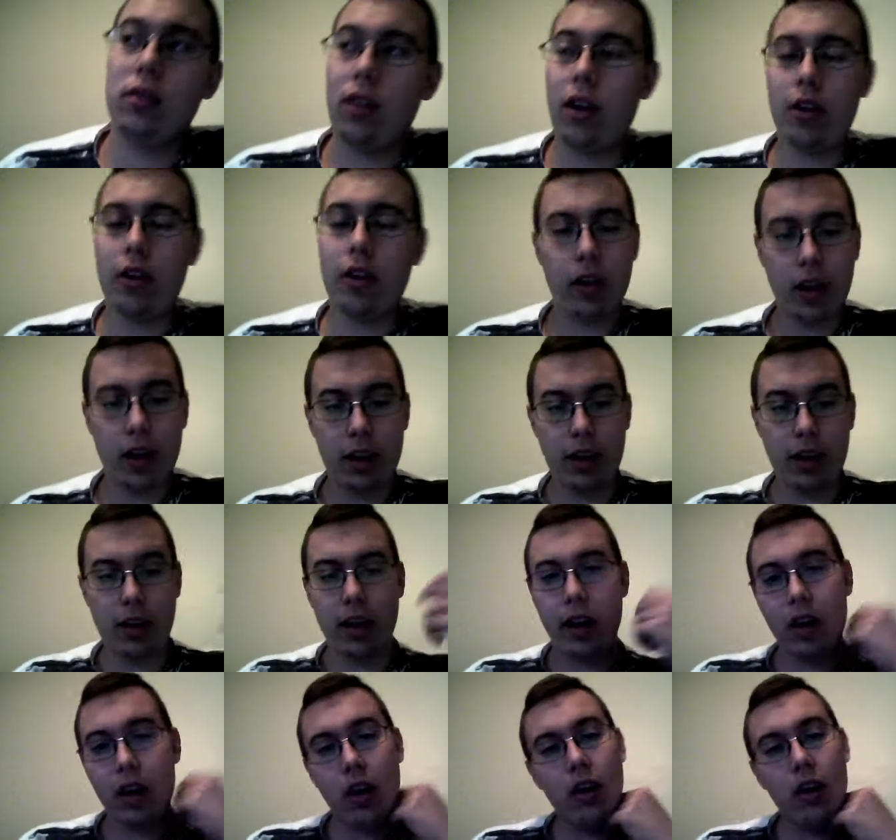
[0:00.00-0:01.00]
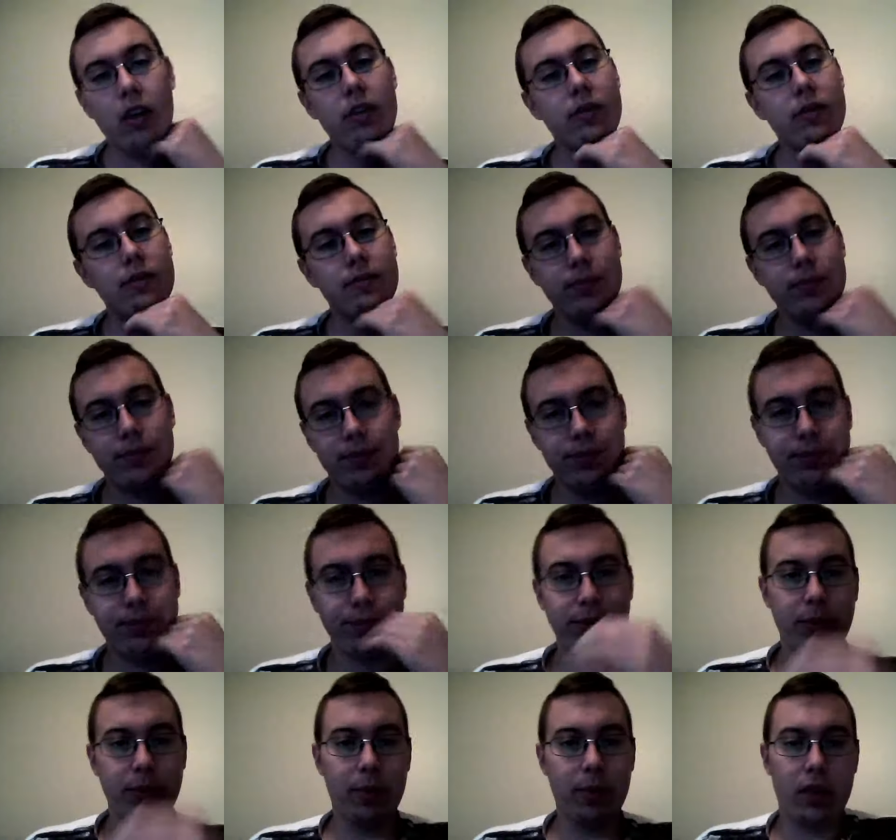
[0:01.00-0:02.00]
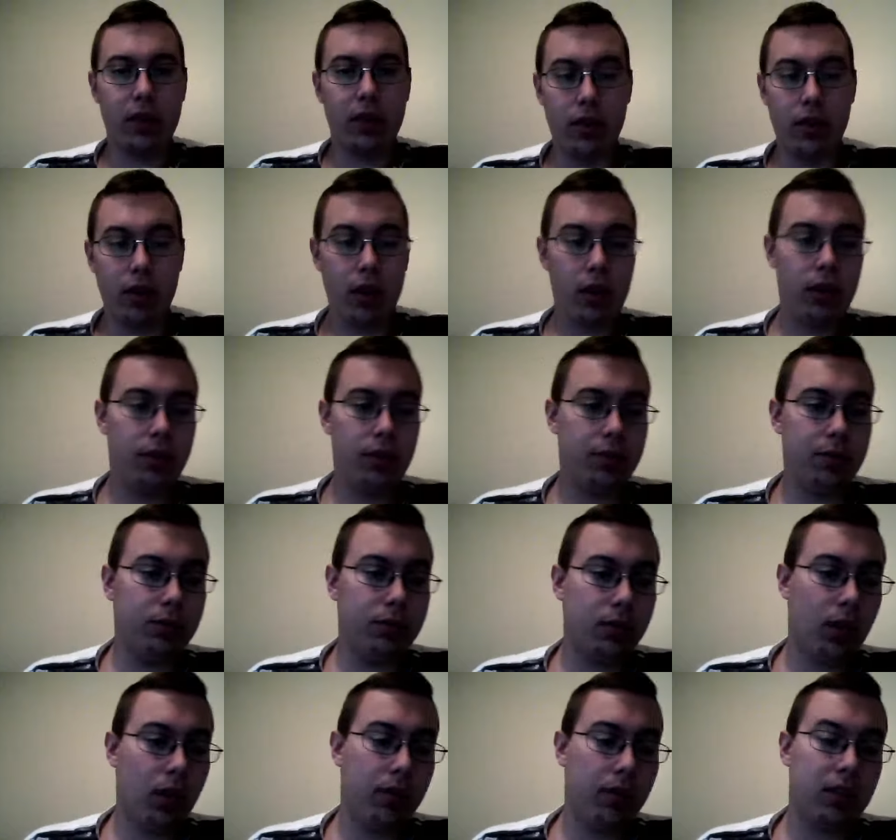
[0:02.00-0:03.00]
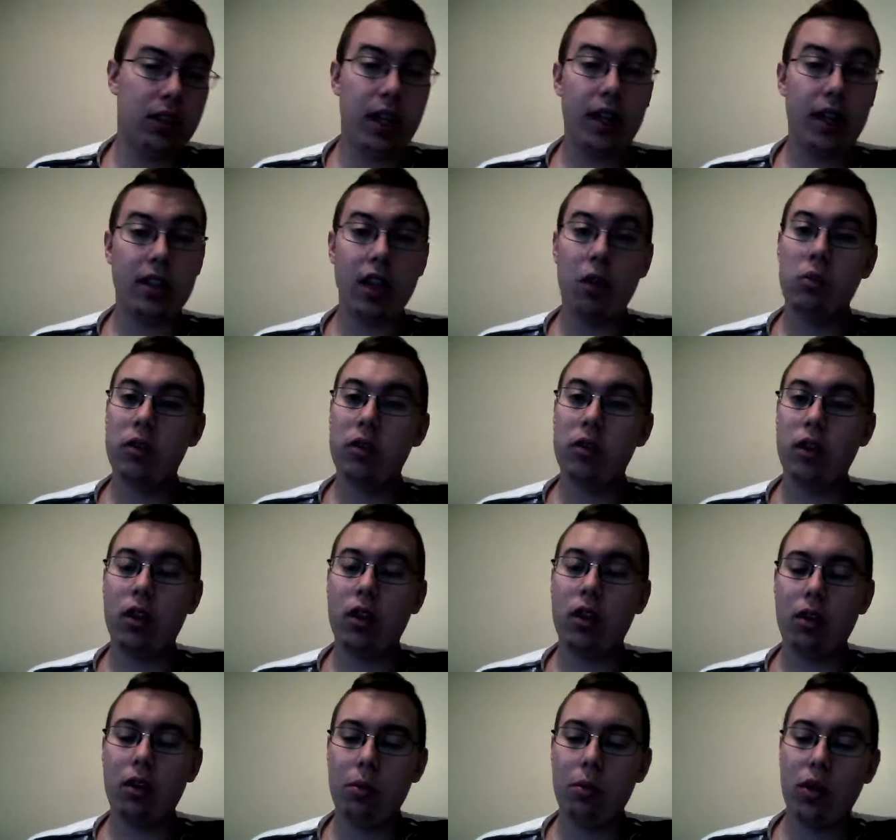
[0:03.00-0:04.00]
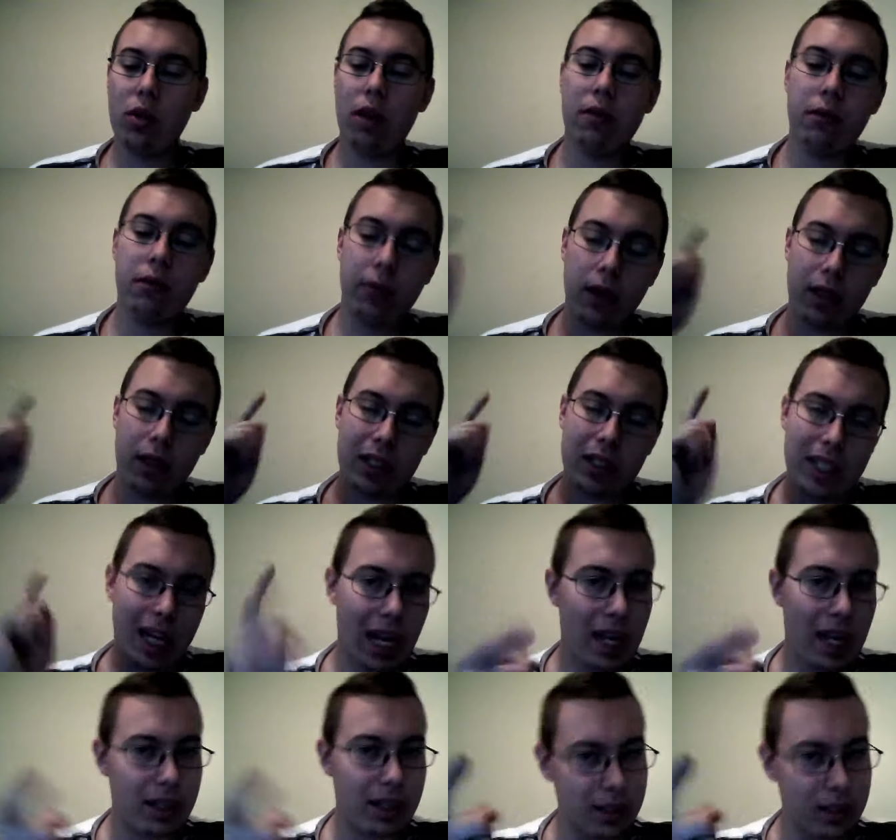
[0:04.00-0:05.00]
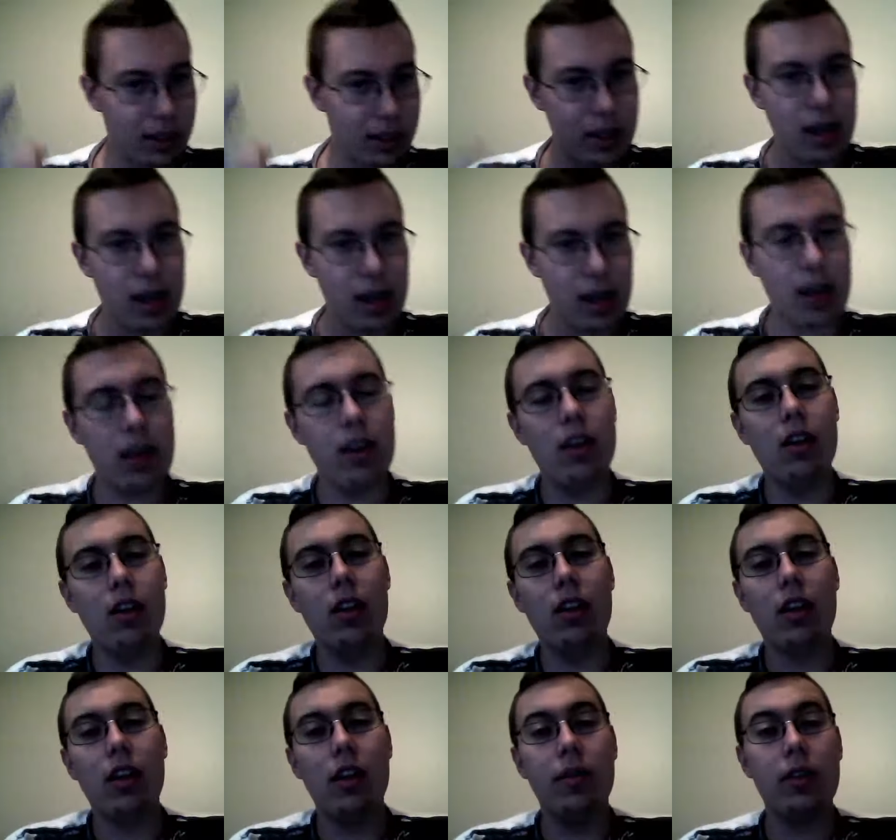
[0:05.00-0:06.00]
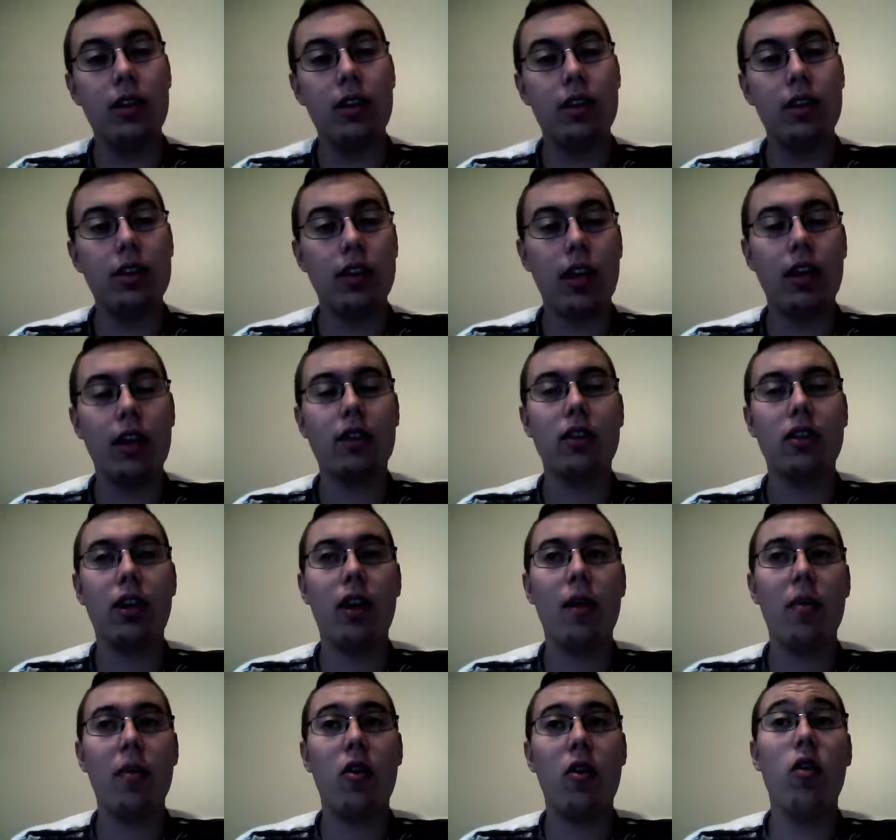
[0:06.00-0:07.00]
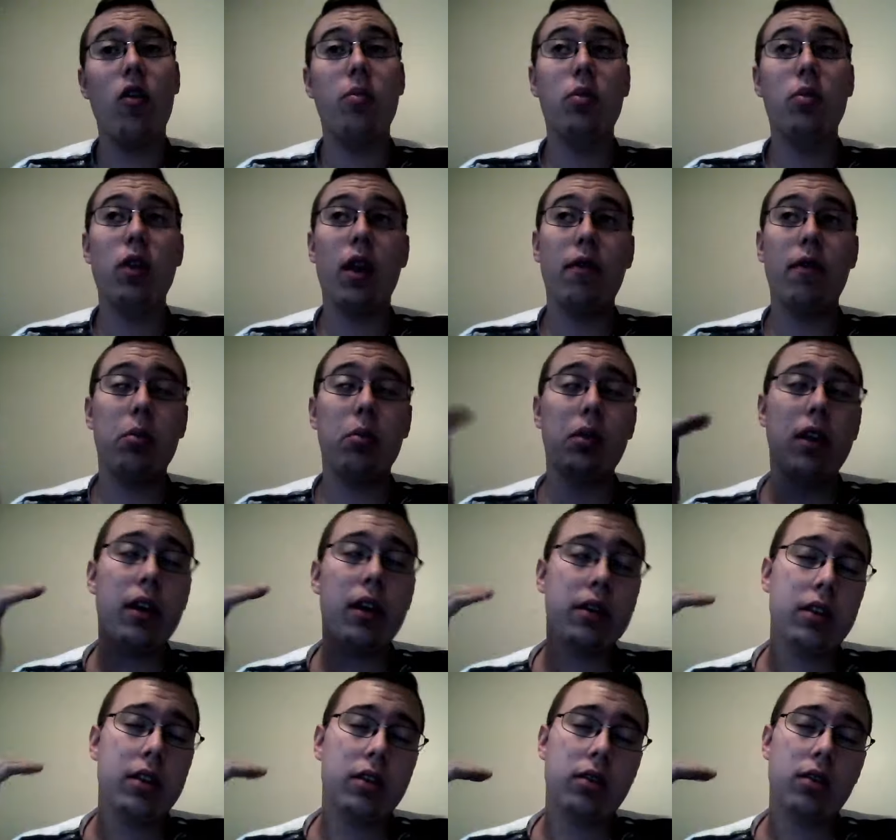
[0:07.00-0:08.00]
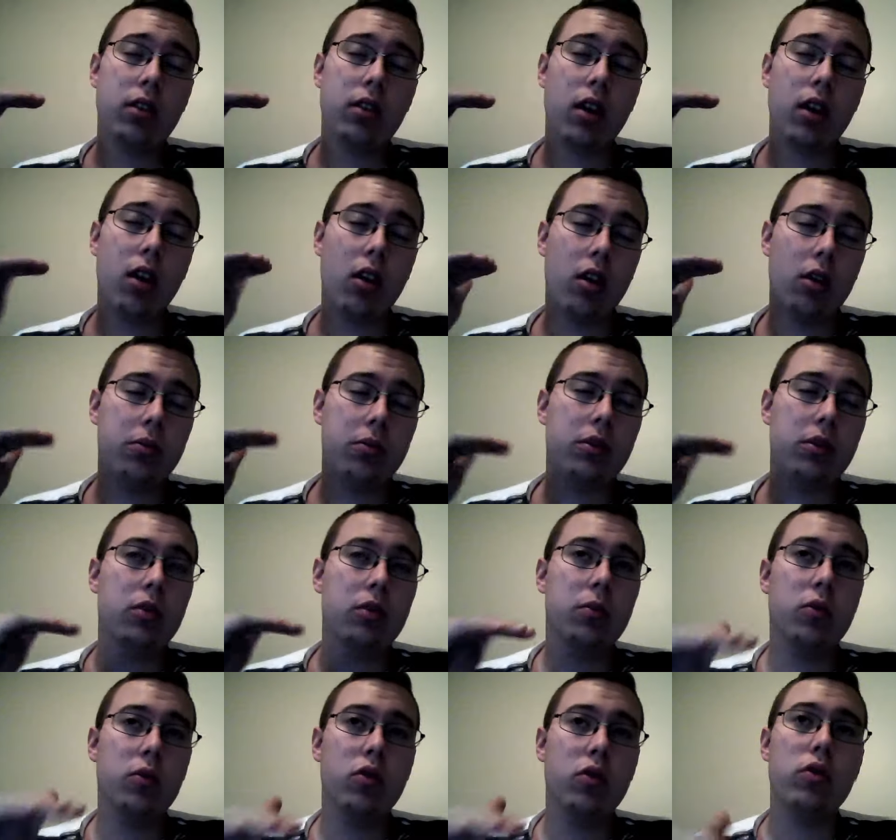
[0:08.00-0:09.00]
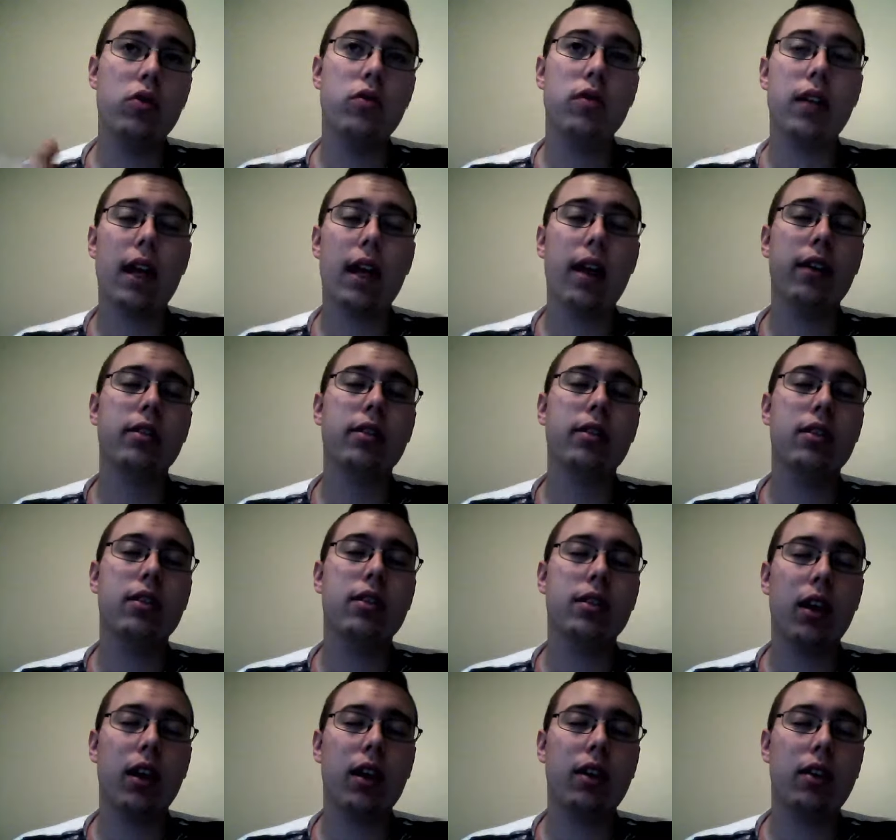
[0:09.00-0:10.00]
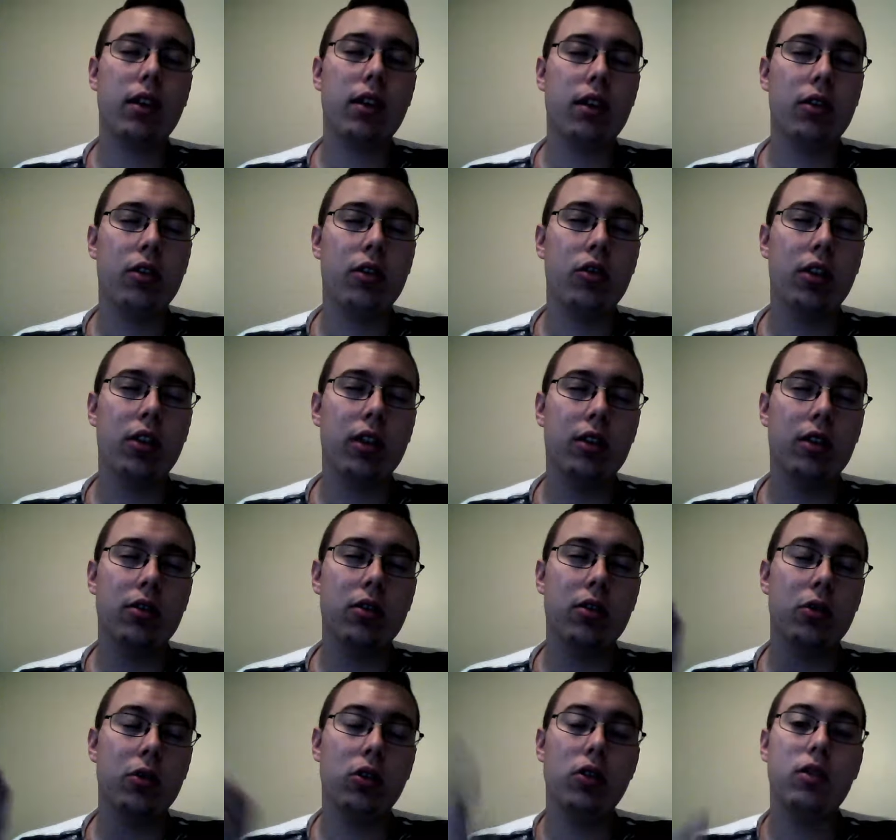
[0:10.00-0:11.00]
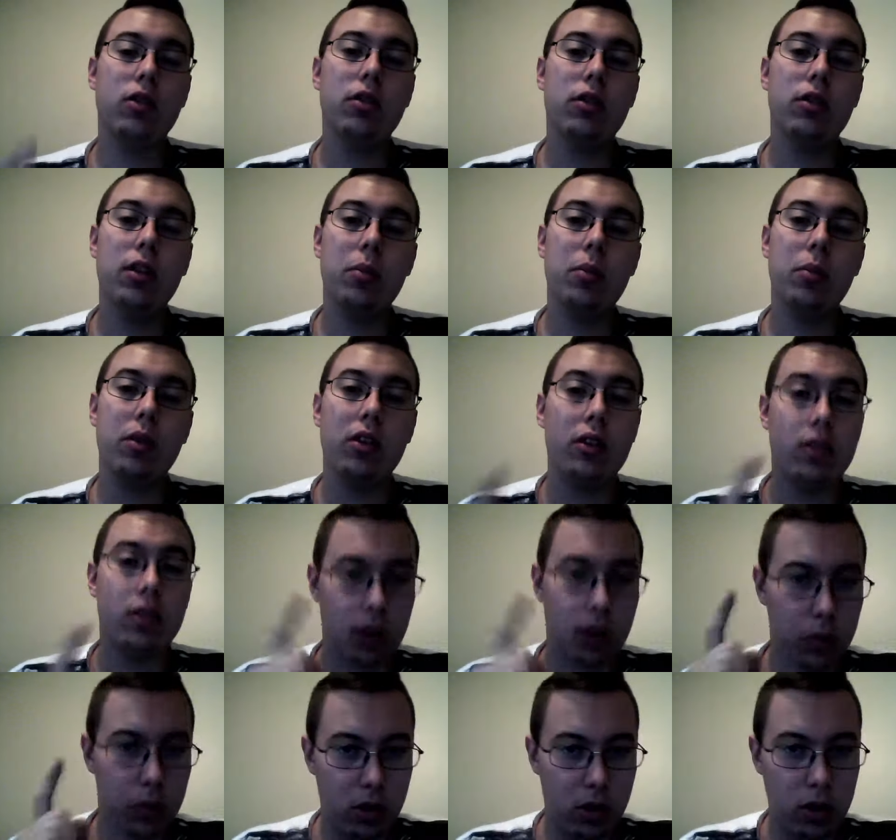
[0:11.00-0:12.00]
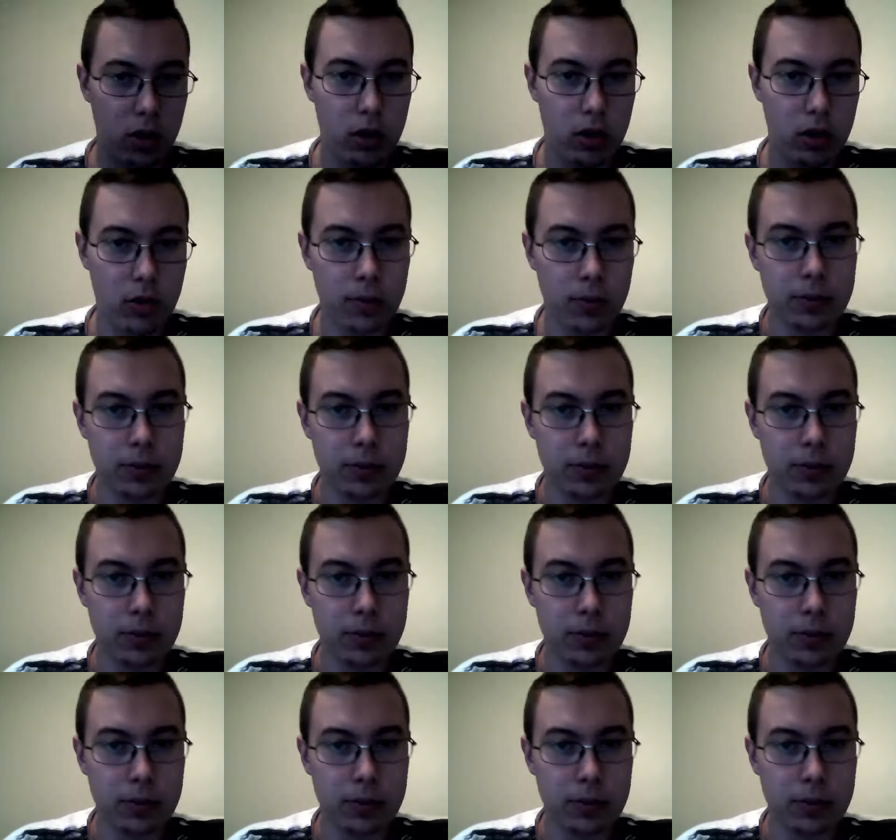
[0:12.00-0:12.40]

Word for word: I'll go ahead and head off. Um, it was daytime where you are. I hope you have a fantastic day. If it is nighttime, I hope you have a pleasant, calm, smooth, relaxing night and you get some good sleep and you sleep good.